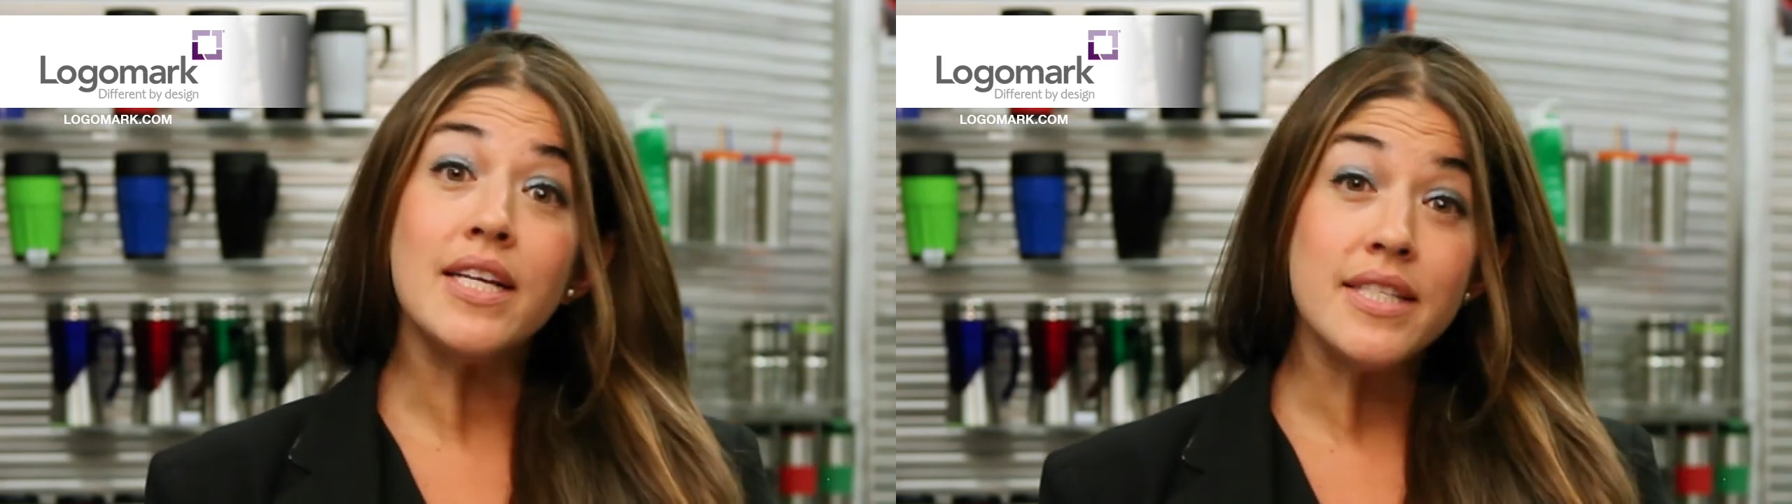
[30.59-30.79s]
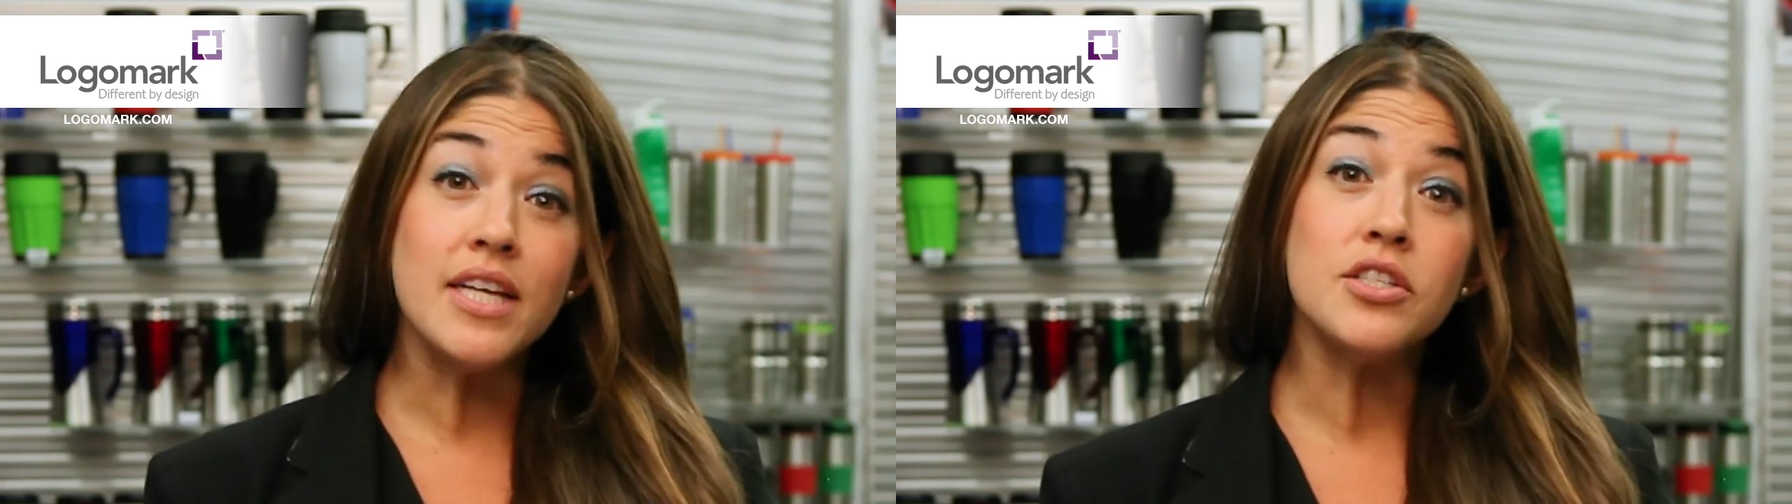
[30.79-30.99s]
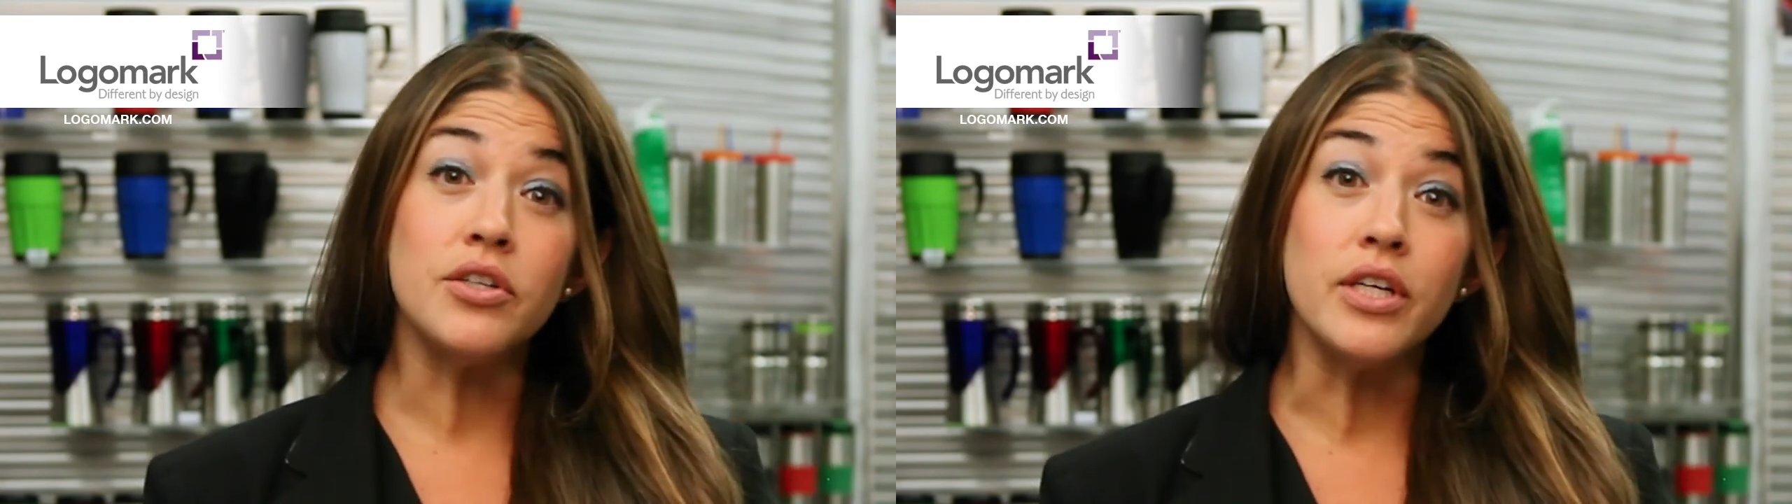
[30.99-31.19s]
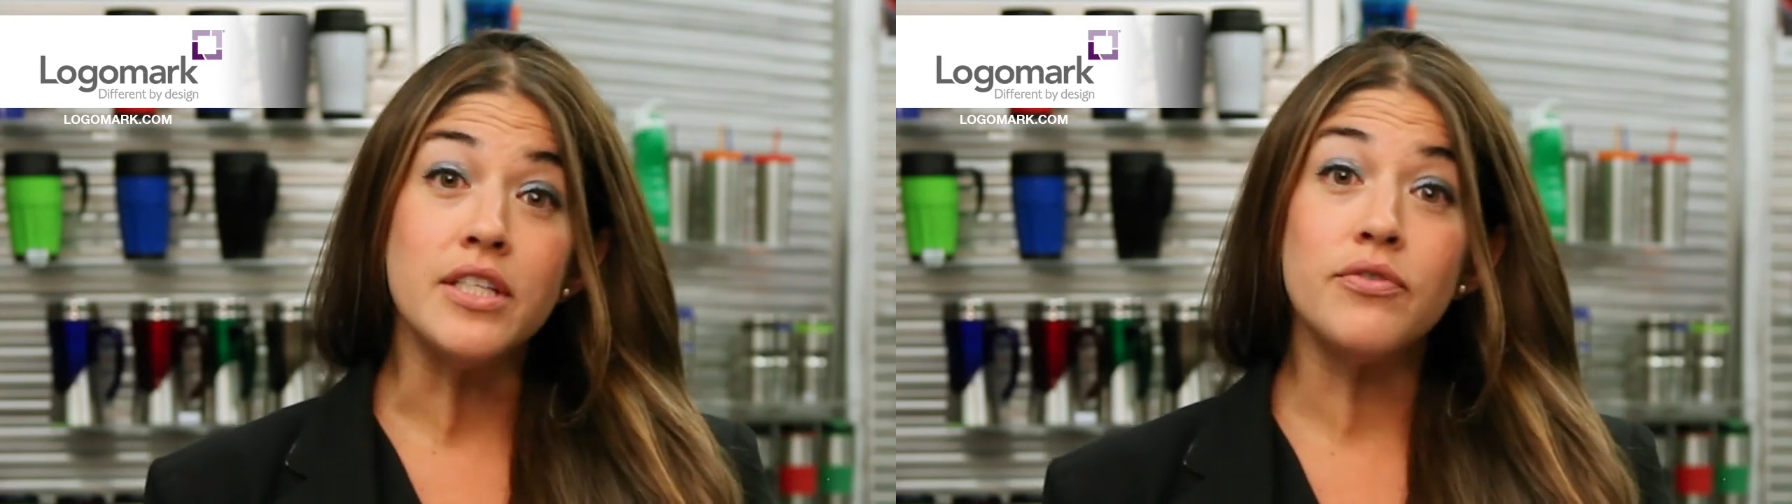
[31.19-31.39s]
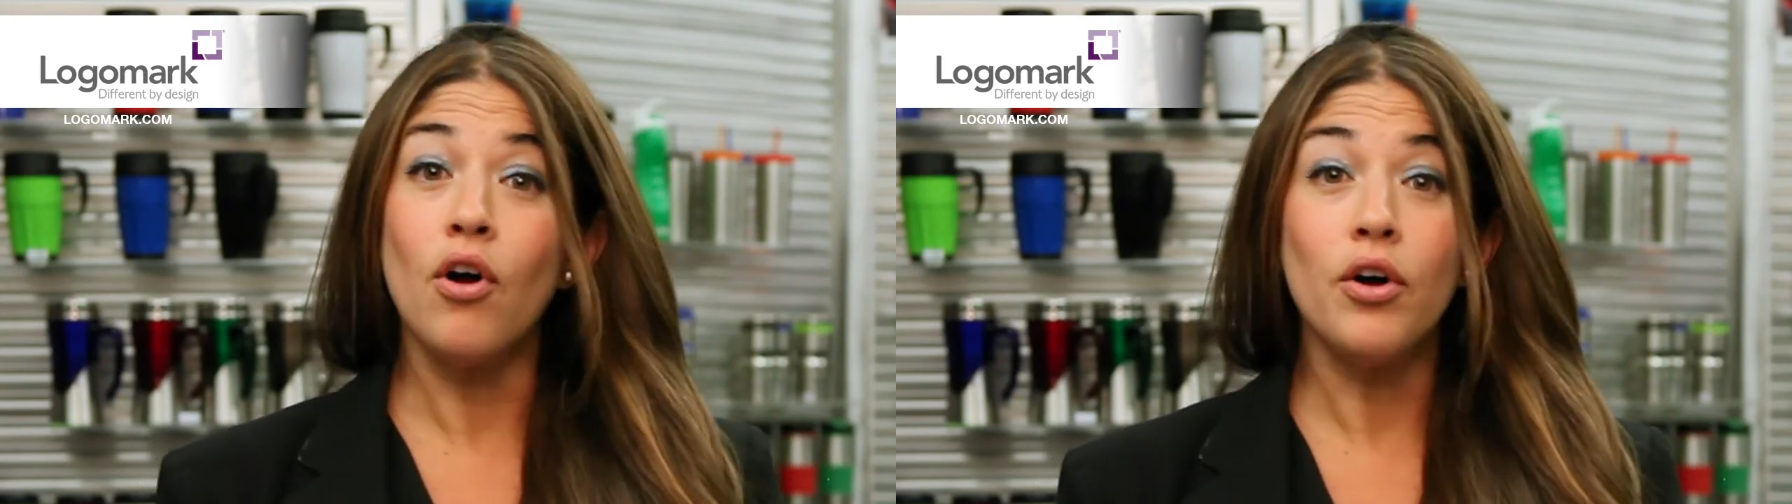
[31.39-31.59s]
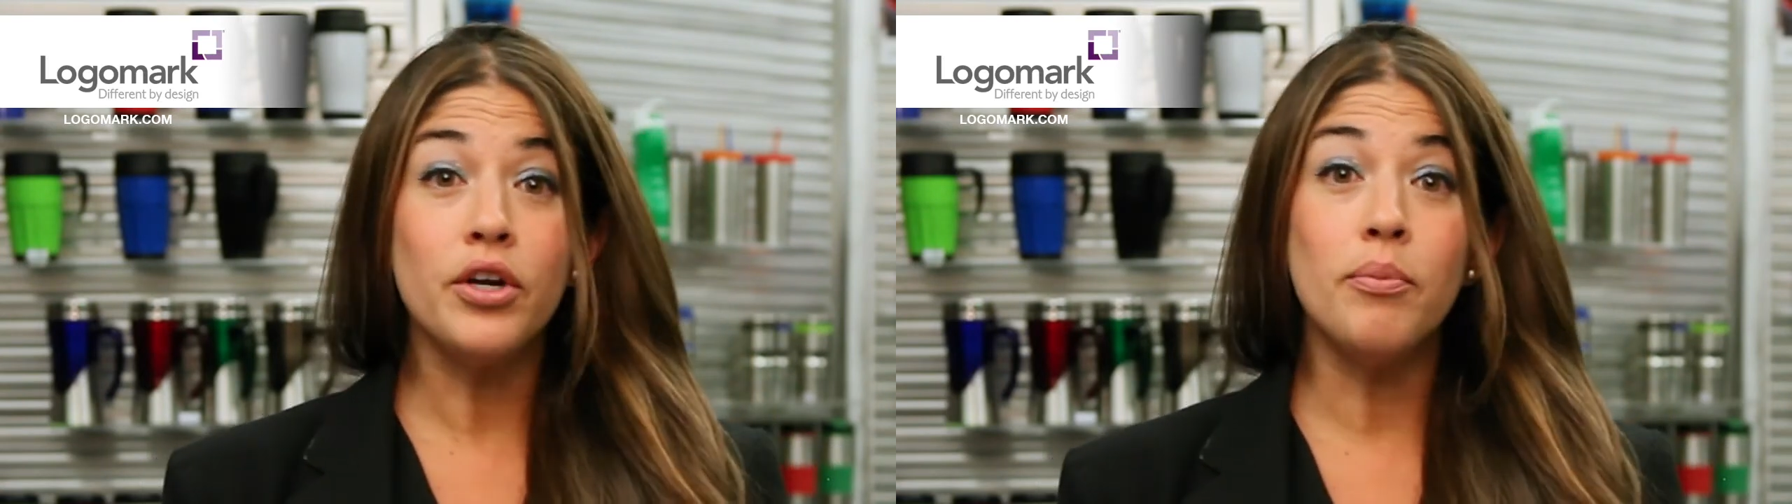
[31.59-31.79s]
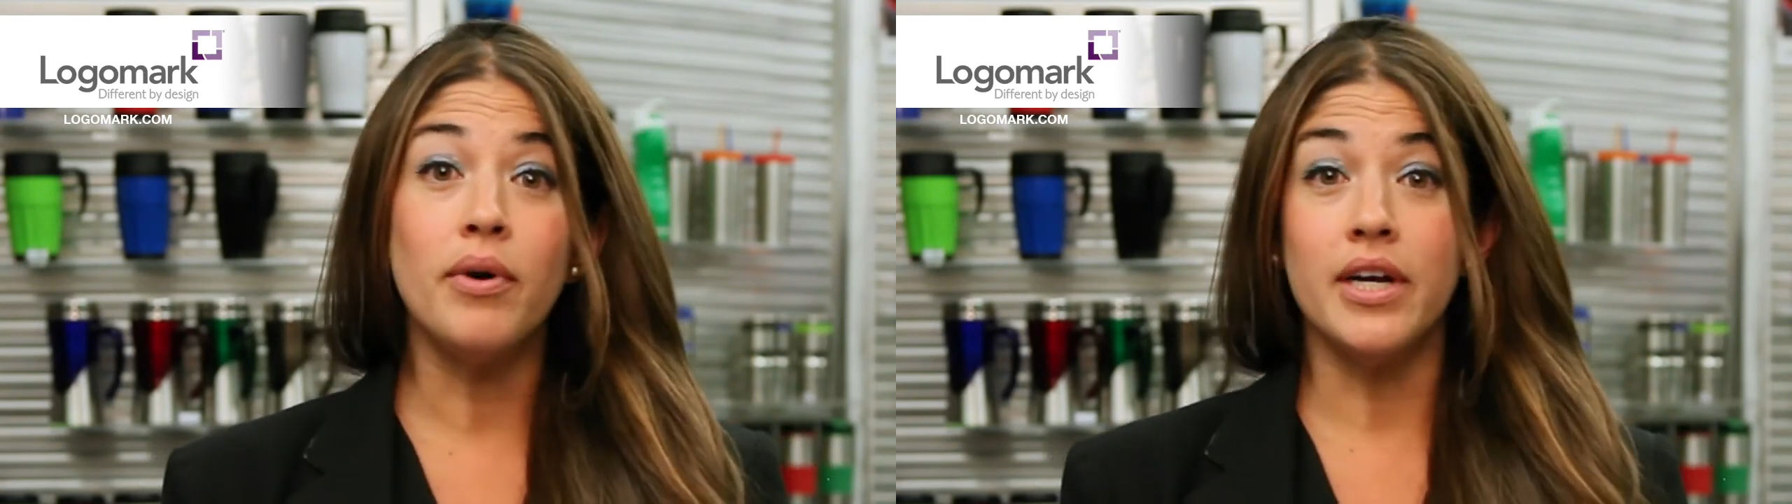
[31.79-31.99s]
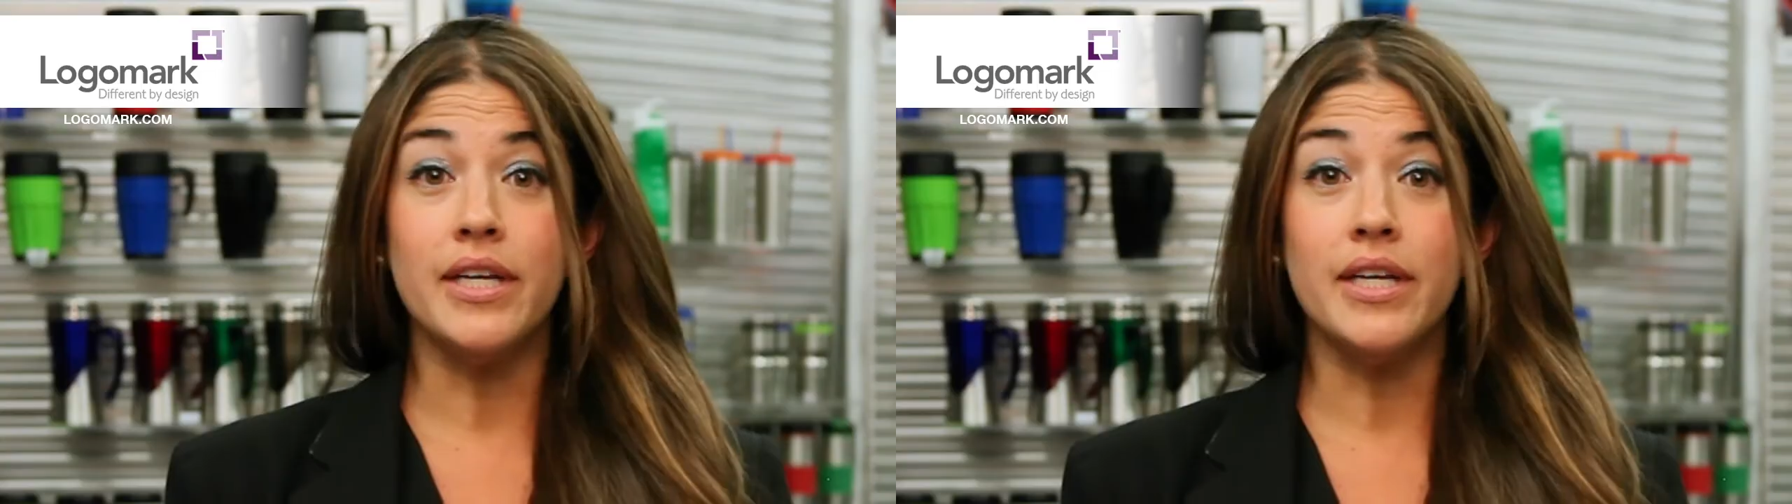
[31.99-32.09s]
accessories for all your party